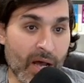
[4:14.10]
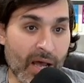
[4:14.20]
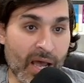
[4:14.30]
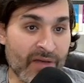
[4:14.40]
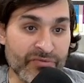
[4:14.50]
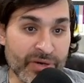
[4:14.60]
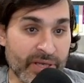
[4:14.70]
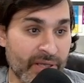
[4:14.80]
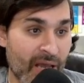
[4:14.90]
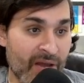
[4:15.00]

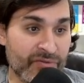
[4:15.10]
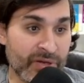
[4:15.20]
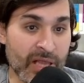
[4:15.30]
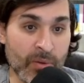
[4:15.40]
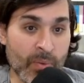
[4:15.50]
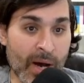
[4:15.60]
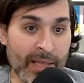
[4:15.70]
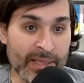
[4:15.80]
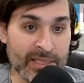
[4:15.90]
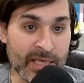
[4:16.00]
every little
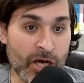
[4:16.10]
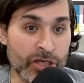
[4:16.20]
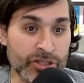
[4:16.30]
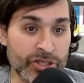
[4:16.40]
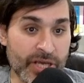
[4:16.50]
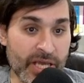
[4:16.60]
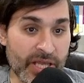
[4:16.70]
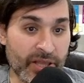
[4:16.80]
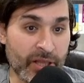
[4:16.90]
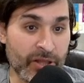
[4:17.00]
while there's 100
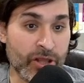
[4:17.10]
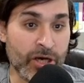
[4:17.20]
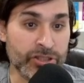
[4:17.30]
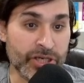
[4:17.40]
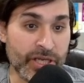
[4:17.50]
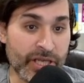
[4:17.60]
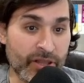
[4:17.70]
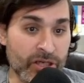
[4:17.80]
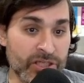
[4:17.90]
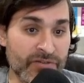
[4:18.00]
ETH, another 100 ETH,
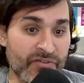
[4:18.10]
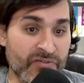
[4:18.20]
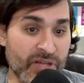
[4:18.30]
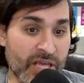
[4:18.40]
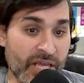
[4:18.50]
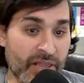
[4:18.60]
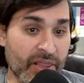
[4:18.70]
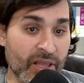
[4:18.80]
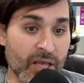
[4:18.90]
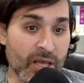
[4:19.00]
150
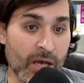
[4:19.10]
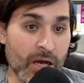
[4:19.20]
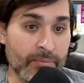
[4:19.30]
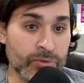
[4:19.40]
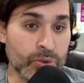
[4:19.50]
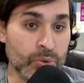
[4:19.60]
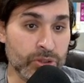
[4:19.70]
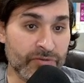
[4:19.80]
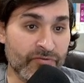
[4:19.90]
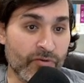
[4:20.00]
ETH,
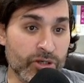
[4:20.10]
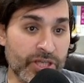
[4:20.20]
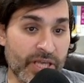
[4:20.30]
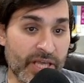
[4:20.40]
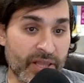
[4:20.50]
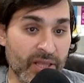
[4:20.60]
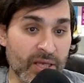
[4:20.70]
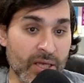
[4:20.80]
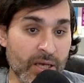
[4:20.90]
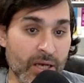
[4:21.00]
240 ETH,
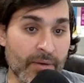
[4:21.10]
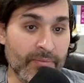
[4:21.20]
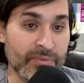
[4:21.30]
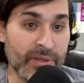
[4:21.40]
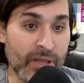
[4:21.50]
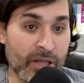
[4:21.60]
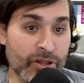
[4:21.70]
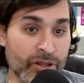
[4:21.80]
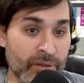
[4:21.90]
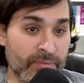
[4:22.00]

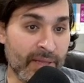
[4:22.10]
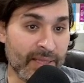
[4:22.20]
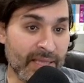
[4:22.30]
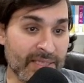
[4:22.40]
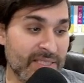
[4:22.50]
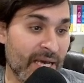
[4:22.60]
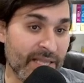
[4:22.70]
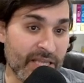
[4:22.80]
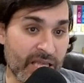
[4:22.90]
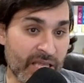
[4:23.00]
another
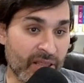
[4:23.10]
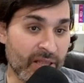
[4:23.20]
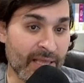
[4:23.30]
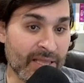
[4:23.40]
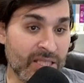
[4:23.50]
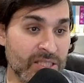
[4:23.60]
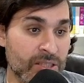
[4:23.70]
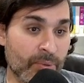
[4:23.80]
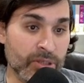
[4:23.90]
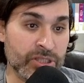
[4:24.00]
99 ETH. These
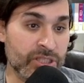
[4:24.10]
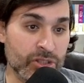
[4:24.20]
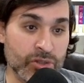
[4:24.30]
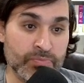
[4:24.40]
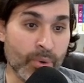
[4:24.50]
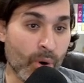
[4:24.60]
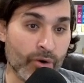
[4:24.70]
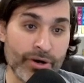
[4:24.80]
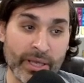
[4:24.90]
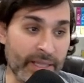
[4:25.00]
deposits are just
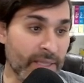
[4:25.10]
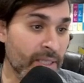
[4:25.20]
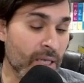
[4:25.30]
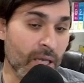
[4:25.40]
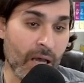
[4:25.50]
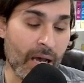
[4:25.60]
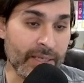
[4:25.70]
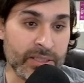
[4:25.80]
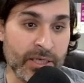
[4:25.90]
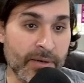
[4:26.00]
pouring in,
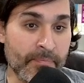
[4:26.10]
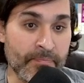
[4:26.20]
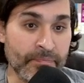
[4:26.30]
and